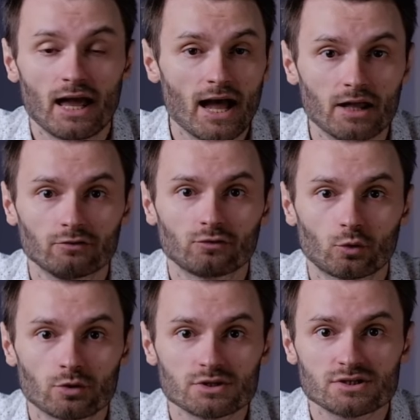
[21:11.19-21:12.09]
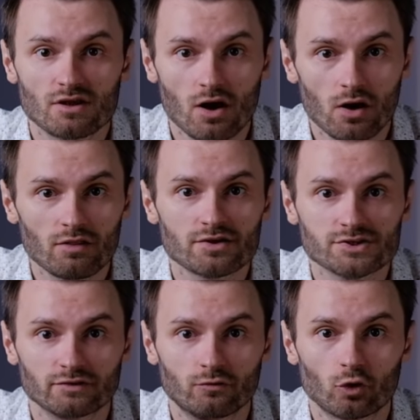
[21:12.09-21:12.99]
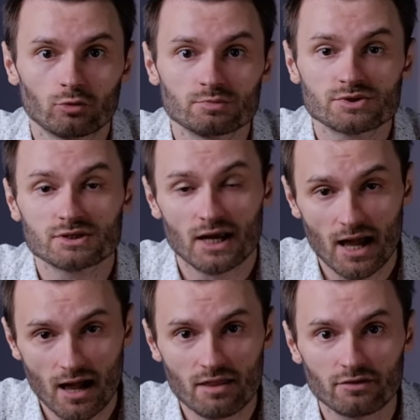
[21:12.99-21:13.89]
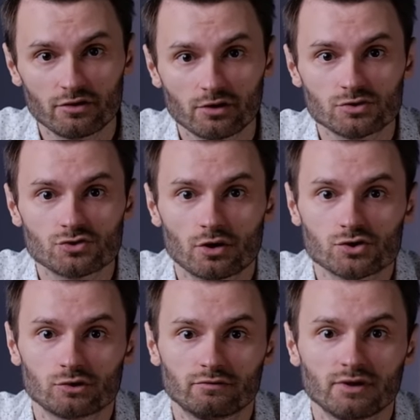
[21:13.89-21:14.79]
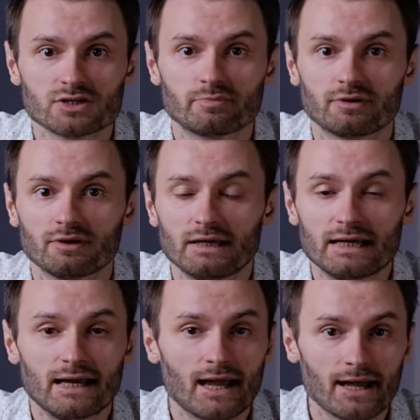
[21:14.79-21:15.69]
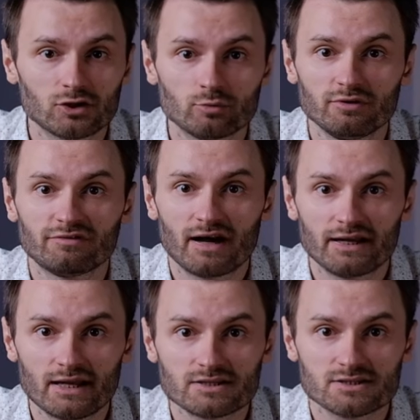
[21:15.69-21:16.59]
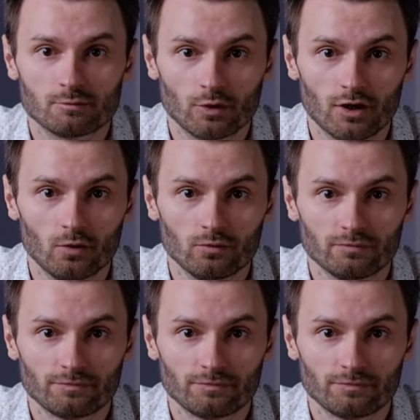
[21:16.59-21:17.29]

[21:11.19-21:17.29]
and of course all these reforms and the reconstruction of Lisbon had to be financed somehow.